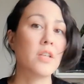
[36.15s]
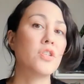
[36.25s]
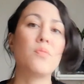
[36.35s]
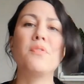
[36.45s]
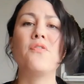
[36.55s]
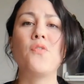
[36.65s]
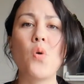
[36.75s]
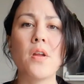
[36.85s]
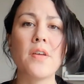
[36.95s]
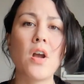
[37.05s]
So
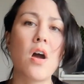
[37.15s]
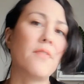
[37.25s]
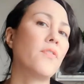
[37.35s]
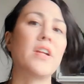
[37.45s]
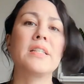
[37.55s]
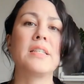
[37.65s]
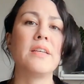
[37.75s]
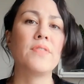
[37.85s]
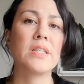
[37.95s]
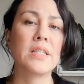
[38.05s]
before the conference
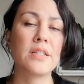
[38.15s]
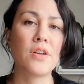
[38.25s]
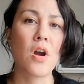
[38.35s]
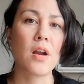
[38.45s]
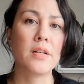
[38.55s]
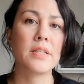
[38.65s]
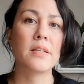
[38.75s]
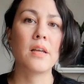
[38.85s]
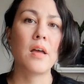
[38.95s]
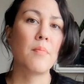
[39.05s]
even starts,
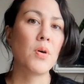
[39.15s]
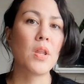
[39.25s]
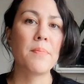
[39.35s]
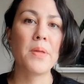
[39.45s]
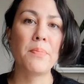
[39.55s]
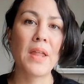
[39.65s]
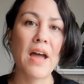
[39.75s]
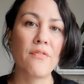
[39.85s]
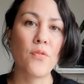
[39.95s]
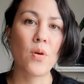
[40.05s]
pull up the
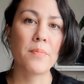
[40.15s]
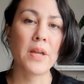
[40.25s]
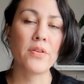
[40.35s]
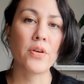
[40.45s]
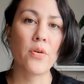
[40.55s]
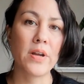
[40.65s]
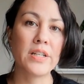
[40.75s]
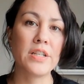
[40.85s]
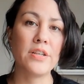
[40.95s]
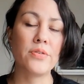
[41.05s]
platform that you're going
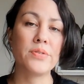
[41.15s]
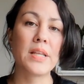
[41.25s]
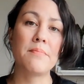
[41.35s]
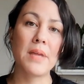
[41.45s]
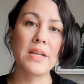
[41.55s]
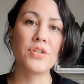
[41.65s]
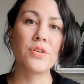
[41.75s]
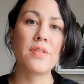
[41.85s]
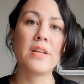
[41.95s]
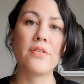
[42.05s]
to use and make
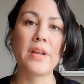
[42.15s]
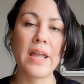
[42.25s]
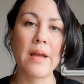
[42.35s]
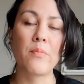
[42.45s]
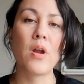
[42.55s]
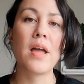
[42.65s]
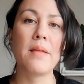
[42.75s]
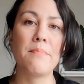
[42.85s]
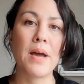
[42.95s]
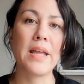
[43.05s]
sure that your camera
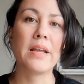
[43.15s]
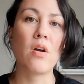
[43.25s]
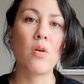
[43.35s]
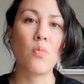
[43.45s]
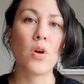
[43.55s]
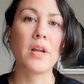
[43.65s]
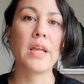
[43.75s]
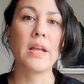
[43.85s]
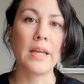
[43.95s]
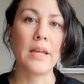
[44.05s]
and mic are working.